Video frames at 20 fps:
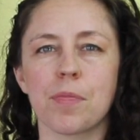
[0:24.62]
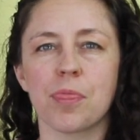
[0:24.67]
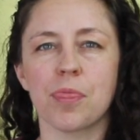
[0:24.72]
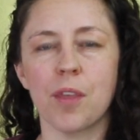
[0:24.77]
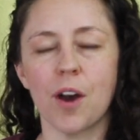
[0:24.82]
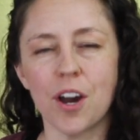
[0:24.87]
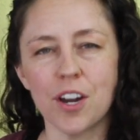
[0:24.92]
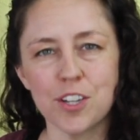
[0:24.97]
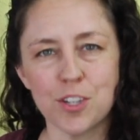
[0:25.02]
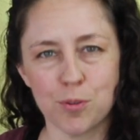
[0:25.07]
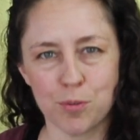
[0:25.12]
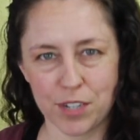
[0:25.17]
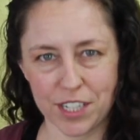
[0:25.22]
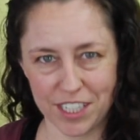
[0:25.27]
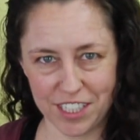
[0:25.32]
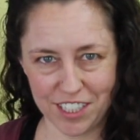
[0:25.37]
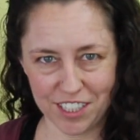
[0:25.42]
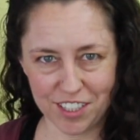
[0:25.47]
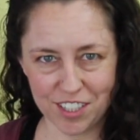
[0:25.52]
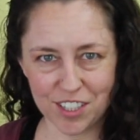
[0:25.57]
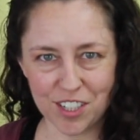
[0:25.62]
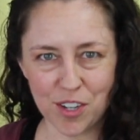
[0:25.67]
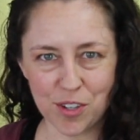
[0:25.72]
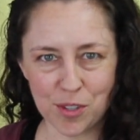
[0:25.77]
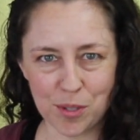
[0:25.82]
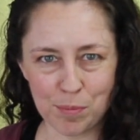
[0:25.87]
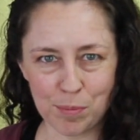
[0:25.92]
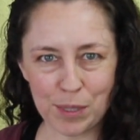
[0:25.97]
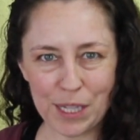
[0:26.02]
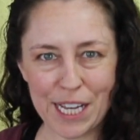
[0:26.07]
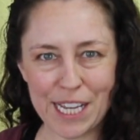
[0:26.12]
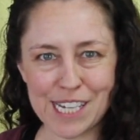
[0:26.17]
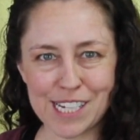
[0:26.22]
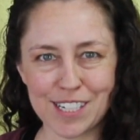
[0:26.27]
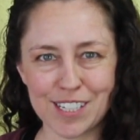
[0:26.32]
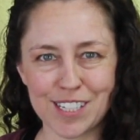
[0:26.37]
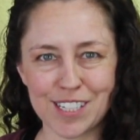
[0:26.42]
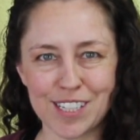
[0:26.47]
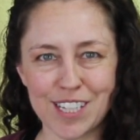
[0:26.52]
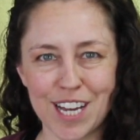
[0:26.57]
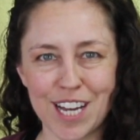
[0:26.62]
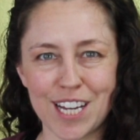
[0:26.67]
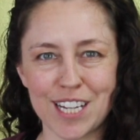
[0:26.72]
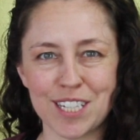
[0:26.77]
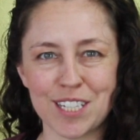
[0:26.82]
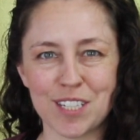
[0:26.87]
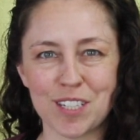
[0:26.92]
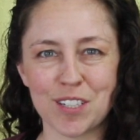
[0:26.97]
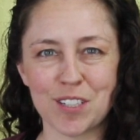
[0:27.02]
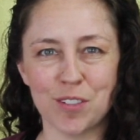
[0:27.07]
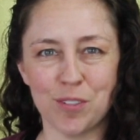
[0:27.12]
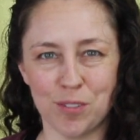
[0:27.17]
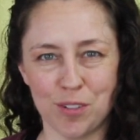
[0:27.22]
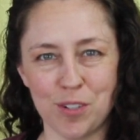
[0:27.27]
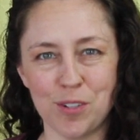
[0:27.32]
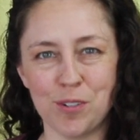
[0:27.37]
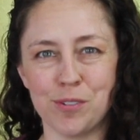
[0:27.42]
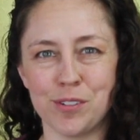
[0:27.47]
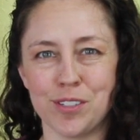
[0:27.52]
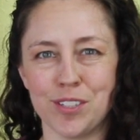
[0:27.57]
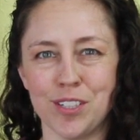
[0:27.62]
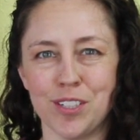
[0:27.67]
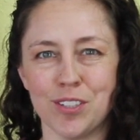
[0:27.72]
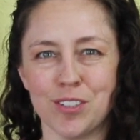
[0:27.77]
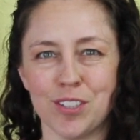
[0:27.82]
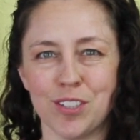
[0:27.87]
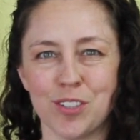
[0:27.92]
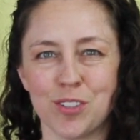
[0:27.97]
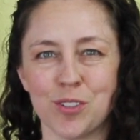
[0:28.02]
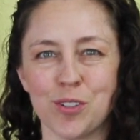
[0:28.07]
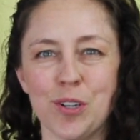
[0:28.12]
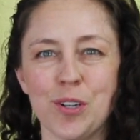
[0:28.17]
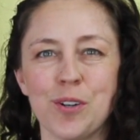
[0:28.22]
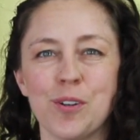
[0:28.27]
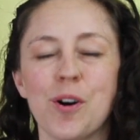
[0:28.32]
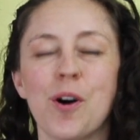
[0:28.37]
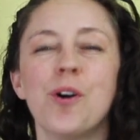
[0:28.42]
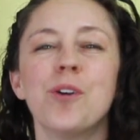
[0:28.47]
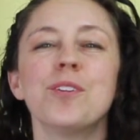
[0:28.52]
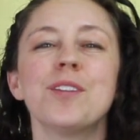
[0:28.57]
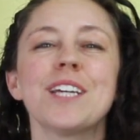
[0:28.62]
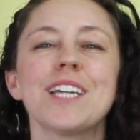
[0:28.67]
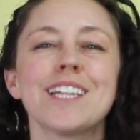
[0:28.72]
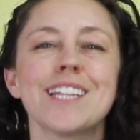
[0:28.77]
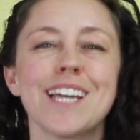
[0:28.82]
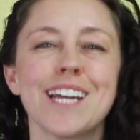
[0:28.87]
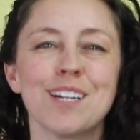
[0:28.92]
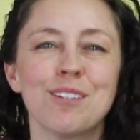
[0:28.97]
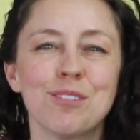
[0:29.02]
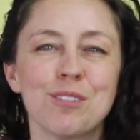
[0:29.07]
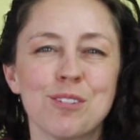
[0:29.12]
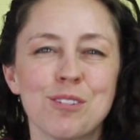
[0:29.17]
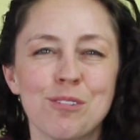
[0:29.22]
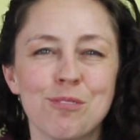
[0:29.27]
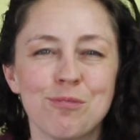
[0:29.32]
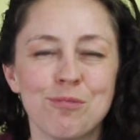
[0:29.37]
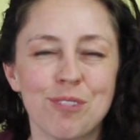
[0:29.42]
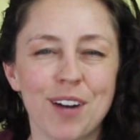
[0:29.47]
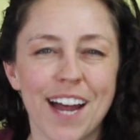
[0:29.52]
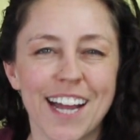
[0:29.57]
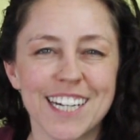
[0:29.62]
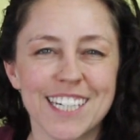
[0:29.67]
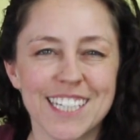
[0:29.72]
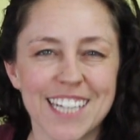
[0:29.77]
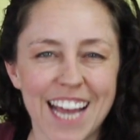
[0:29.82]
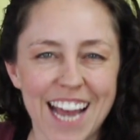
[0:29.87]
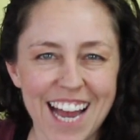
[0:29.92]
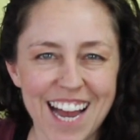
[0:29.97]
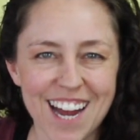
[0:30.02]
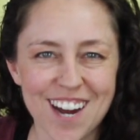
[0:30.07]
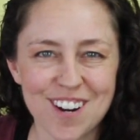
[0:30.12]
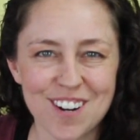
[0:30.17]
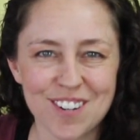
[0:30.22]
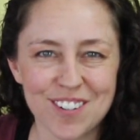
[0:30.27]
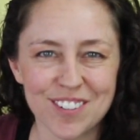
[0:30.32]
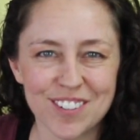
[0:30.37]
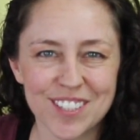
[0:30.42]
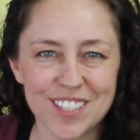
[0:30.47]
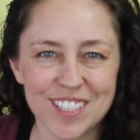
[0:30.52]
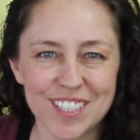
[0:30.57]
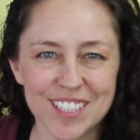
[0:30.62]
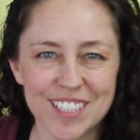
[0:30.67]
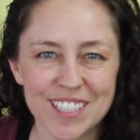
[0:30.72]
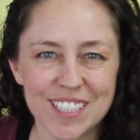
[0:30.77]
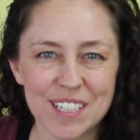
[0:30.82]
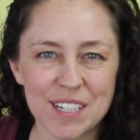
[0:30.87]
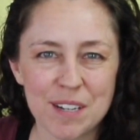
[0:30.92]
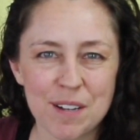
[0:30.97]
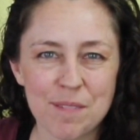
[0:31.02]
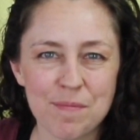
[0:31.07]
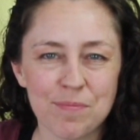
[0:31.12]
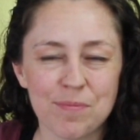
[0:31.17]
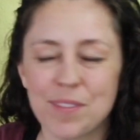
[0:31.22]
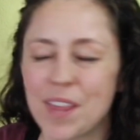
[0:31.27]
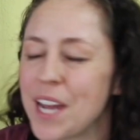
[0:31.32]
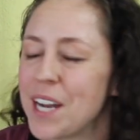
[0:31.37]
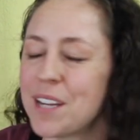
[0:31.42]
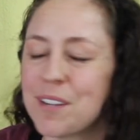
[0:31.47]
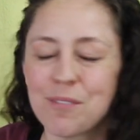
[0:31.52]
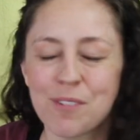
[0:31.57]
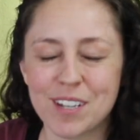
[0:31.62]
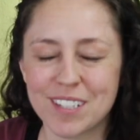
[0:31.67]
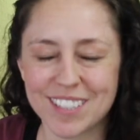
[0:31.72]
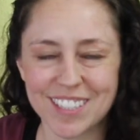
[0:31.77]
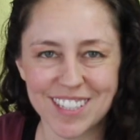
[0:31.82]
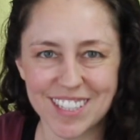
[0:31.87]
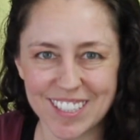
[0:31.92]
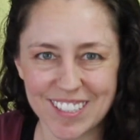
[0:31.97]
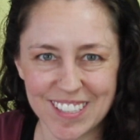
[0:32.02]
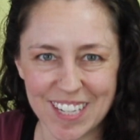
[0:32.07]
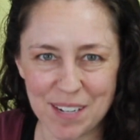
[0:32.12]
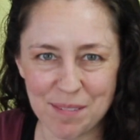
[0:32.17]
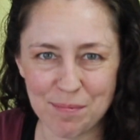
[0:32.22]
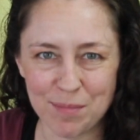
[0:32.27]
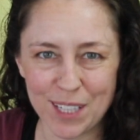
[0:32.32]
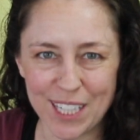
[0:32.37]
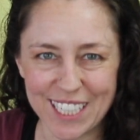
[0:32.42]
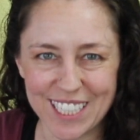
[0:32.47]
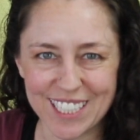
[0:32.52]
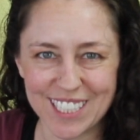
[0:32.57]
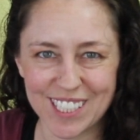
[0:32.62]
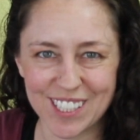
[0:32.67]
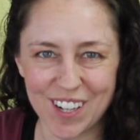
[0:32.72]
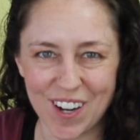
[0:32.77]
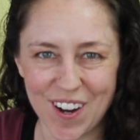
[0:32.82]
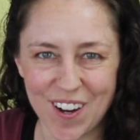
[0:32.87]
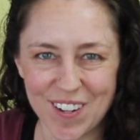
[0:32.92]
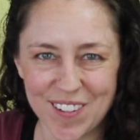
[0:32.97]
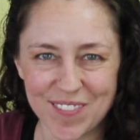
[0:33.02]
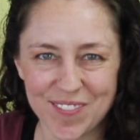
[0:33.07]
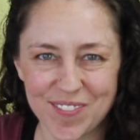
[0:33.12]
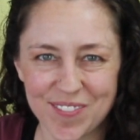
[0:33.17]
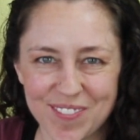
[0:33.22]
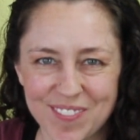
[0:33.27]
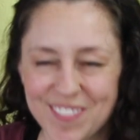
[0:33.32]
thought you were getting to know the plant that you knew as an essential oil, only later to find out that it wasn't the same plant at all?